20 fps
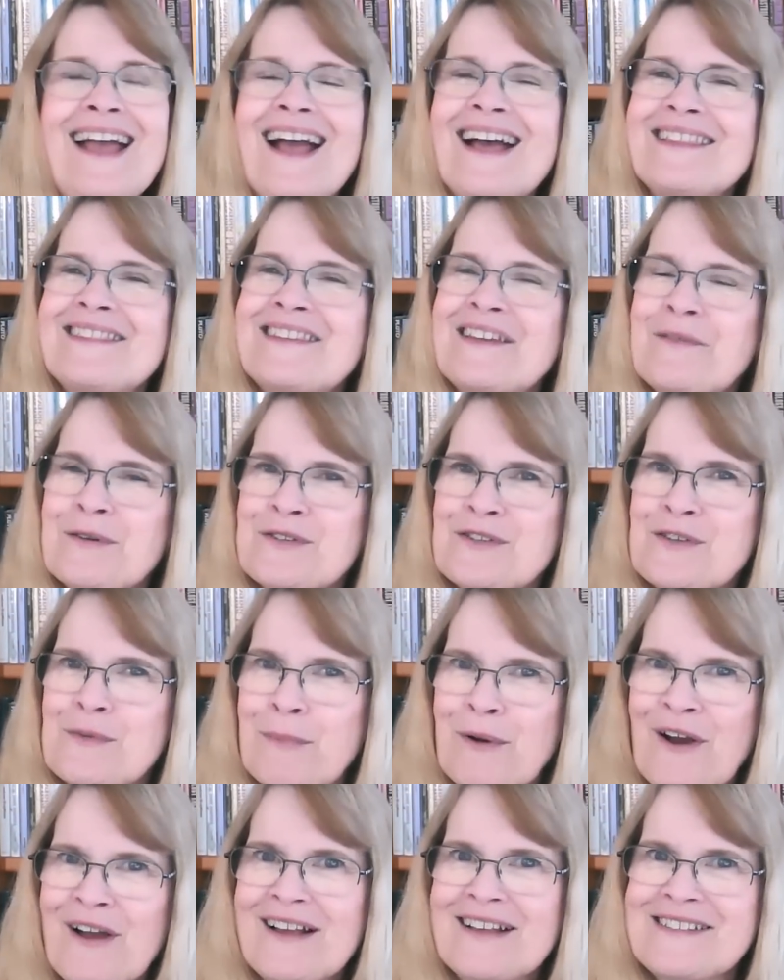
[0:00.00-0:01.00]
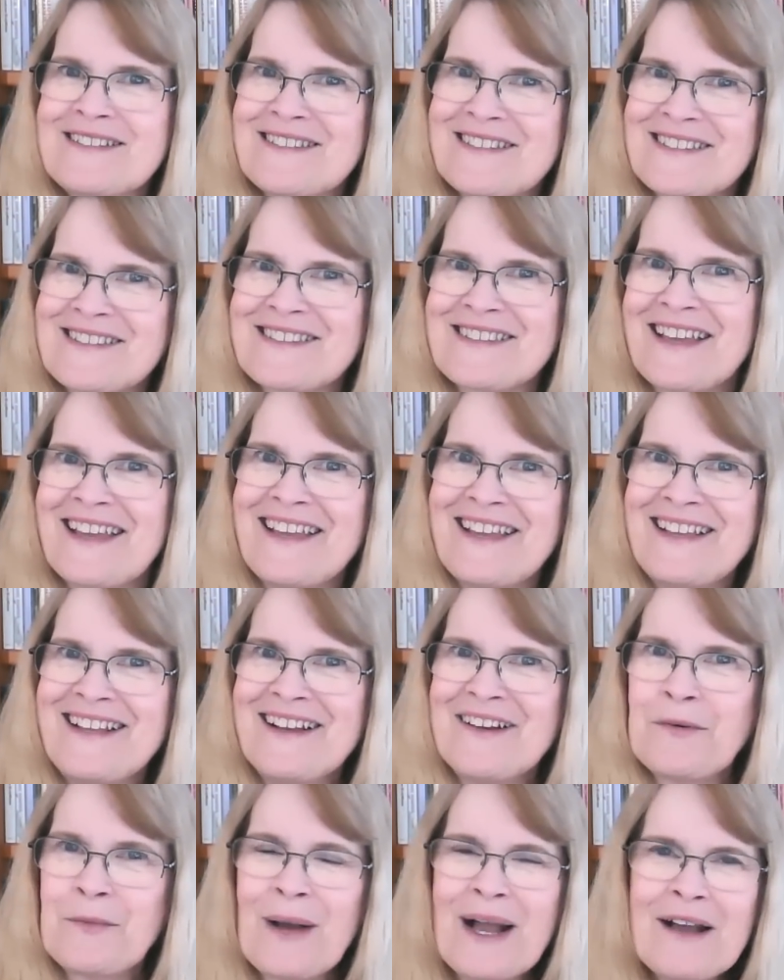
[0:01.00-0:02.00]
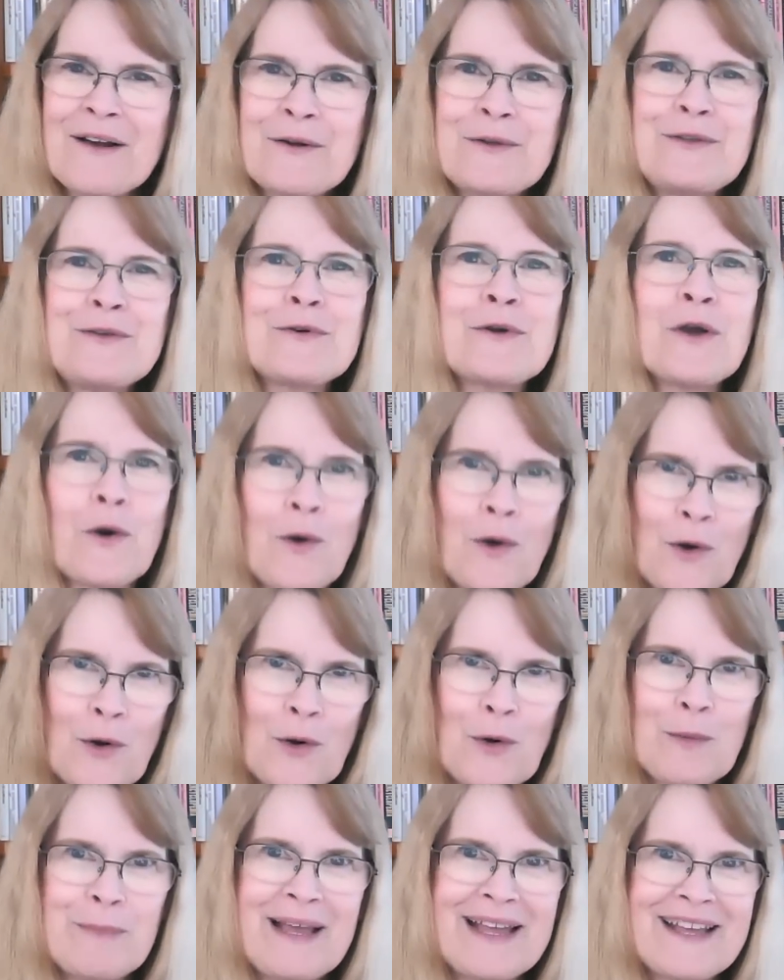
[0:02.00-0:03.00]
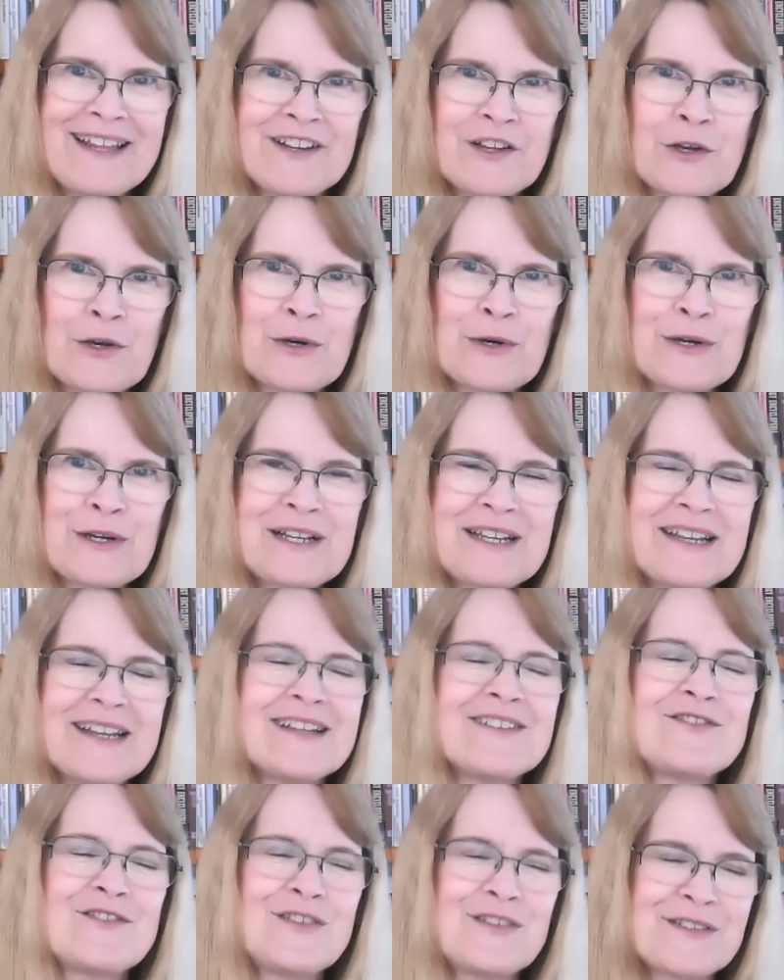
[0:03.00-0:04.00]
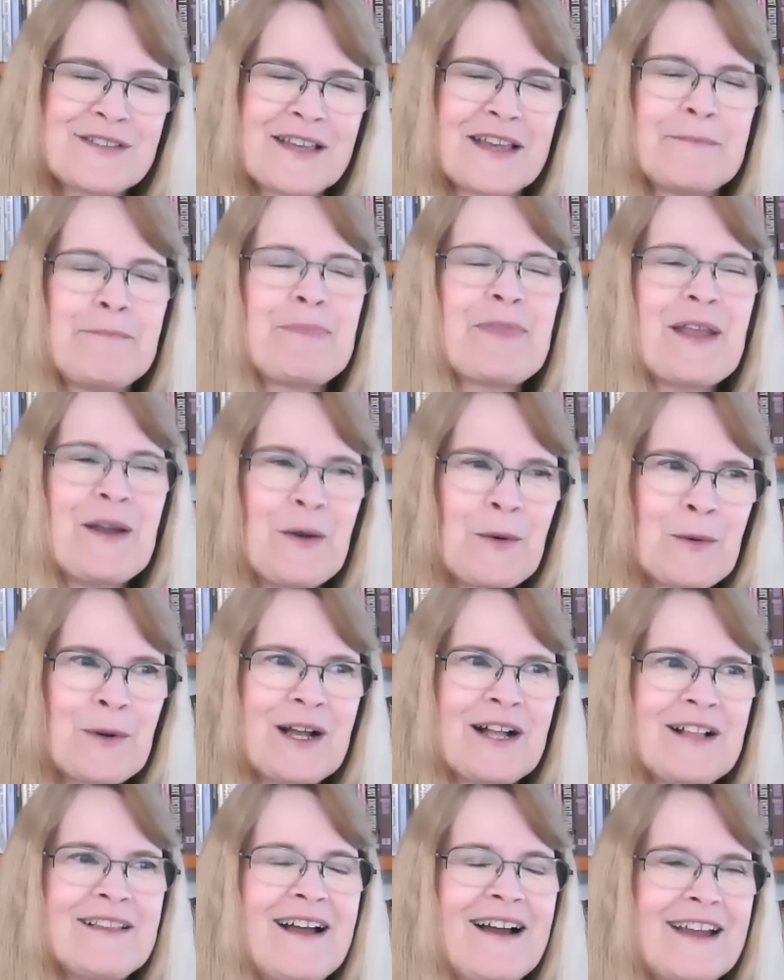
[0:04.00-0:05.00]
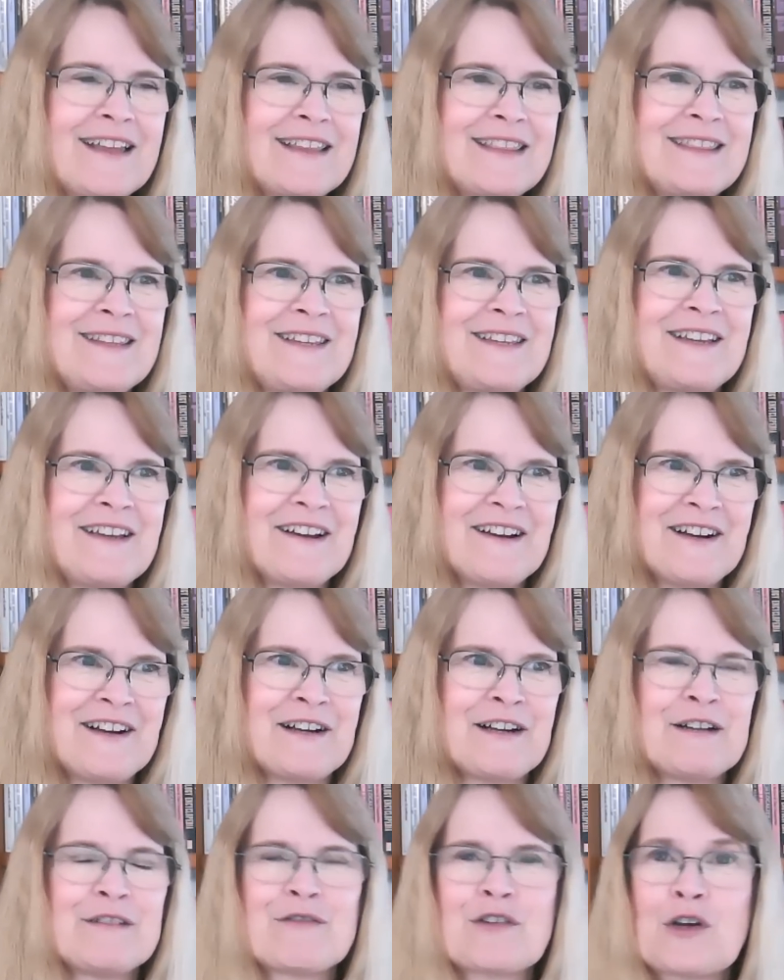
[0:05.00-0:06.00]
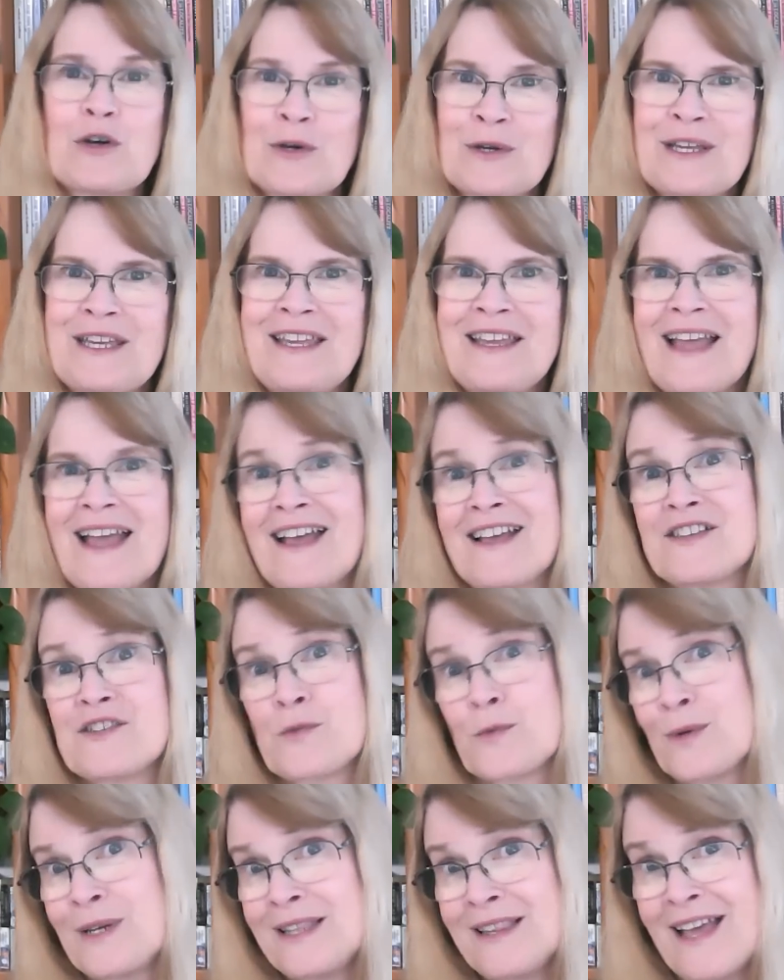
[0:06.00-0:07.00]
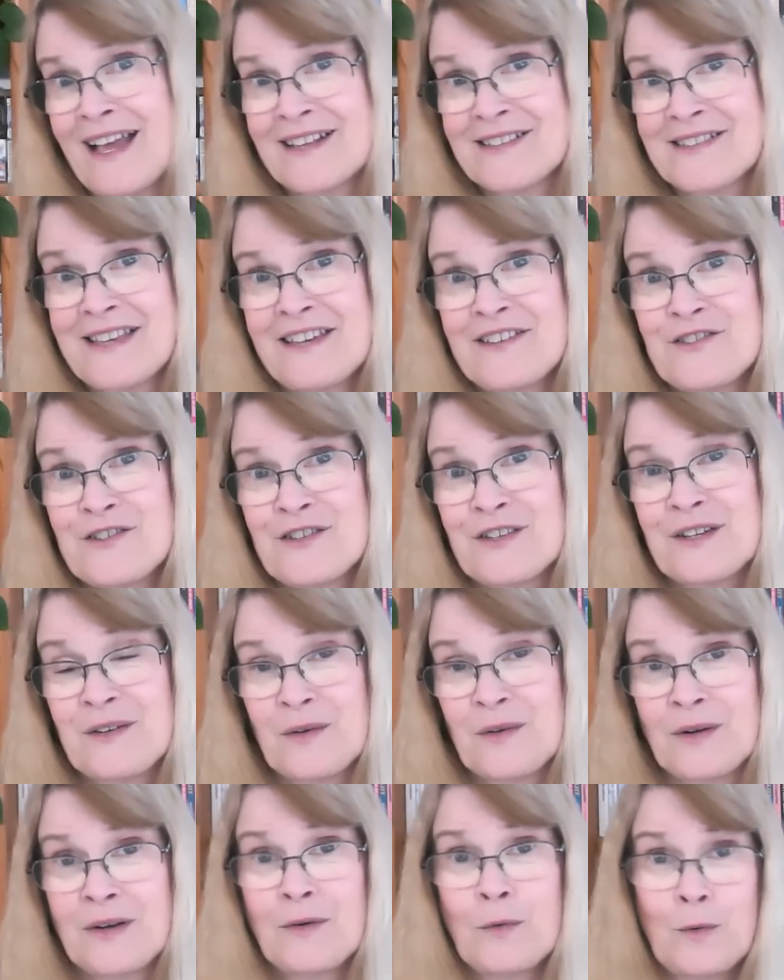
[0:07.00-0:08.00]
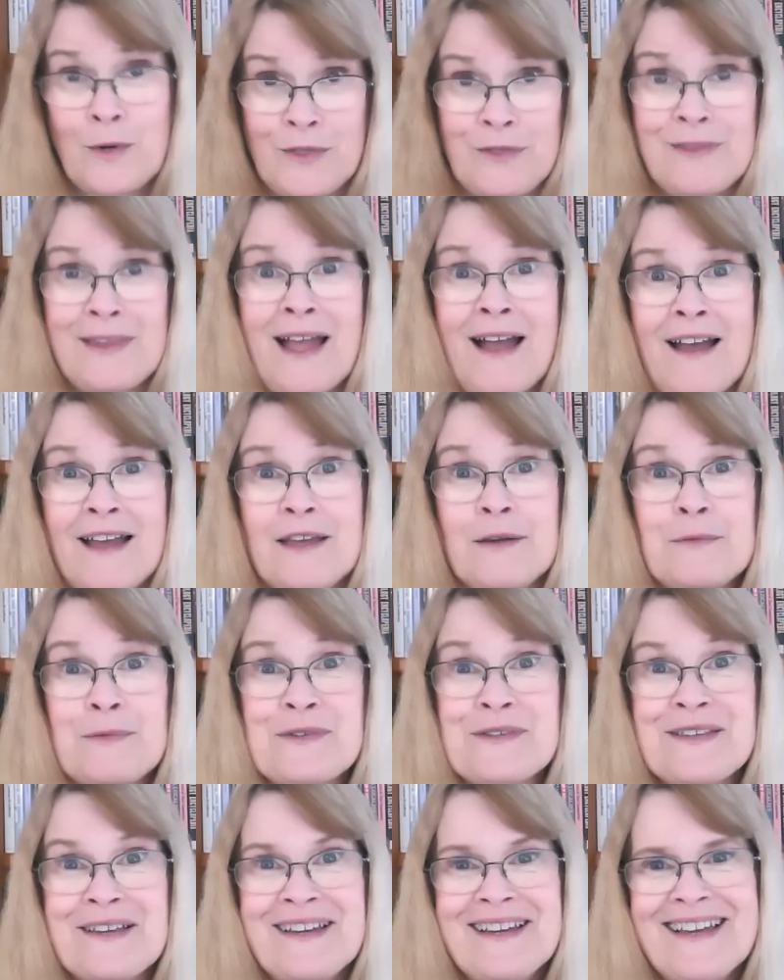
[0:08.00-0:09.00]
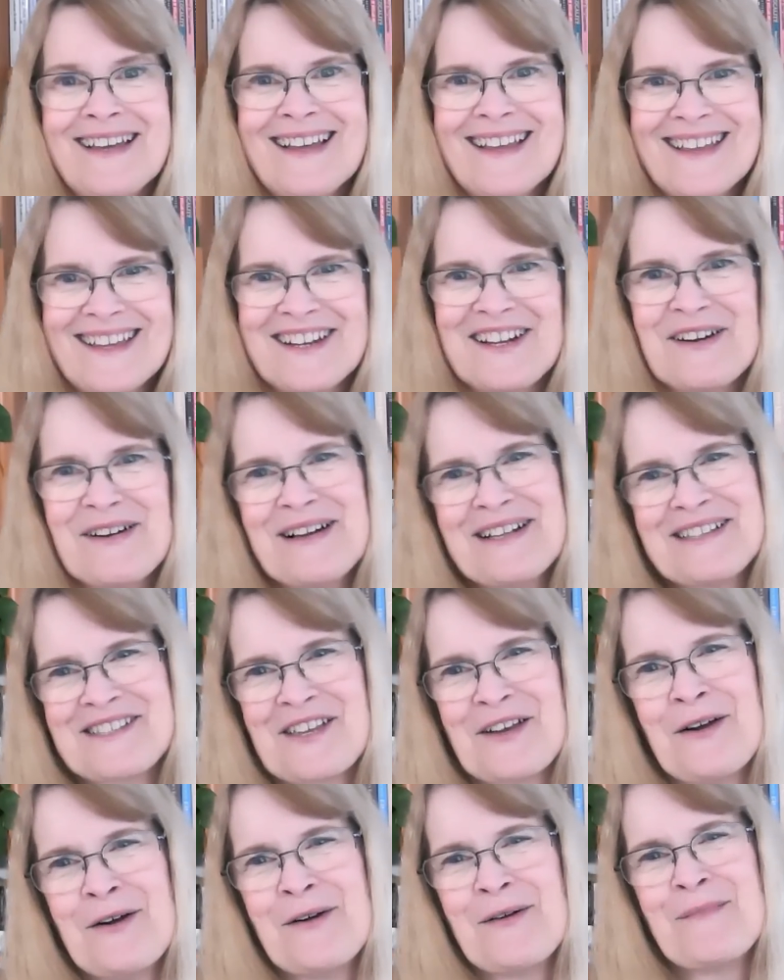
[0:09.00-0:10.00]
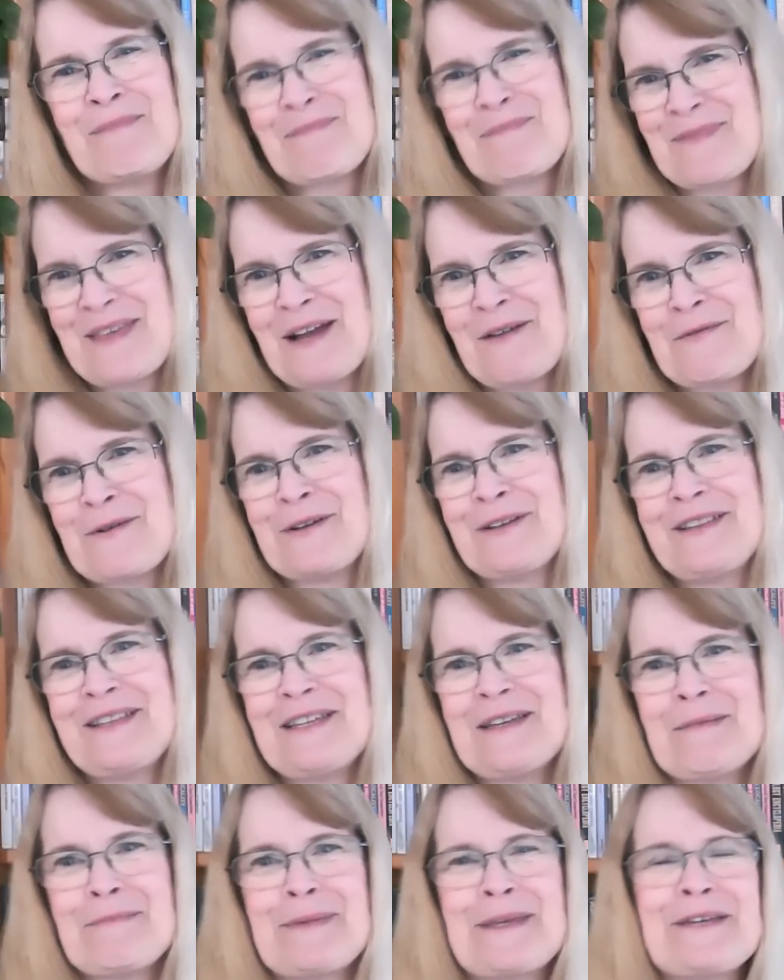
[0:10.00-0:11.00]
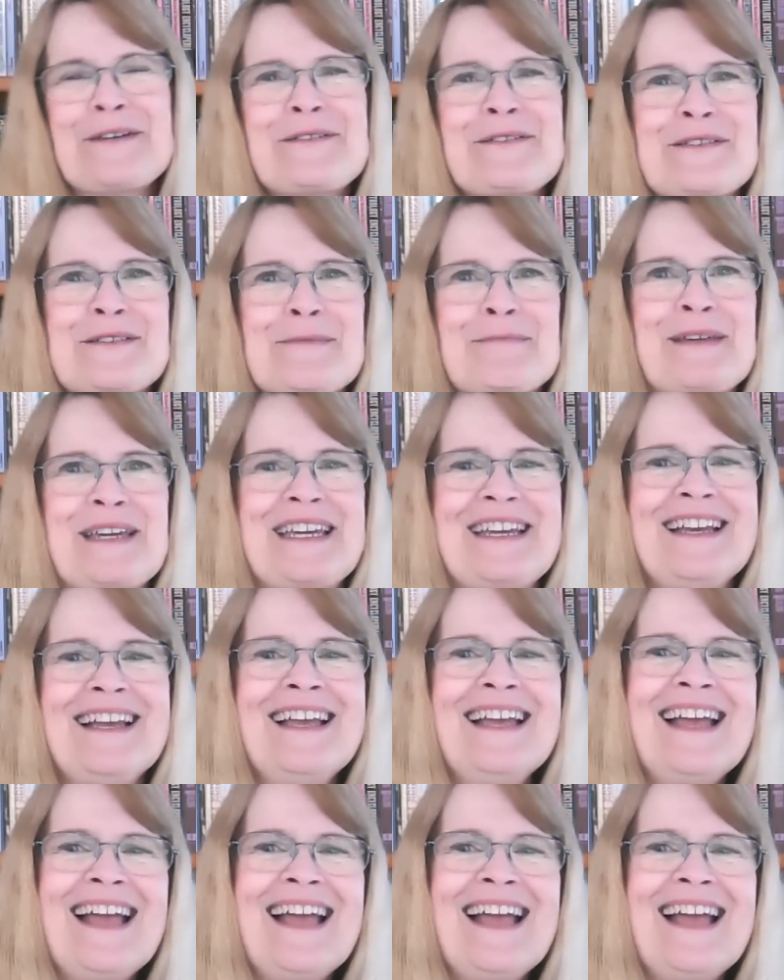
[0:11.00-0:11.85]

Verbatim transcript: And they were surprised to say, wow, you go home and cook? And she said, well, I think of cooking as relaxation with knives, you know. And so that really appealed to me.